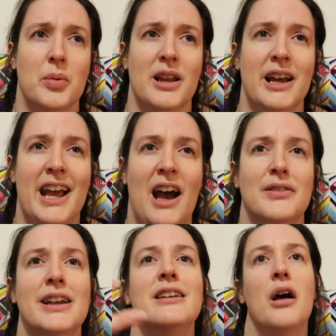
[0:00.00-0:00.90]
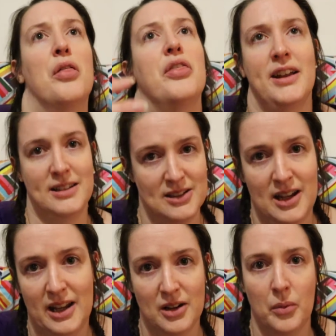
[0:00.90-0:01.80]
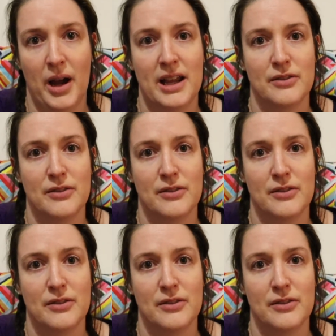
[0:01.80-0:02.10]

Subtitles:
but like having nothing to take away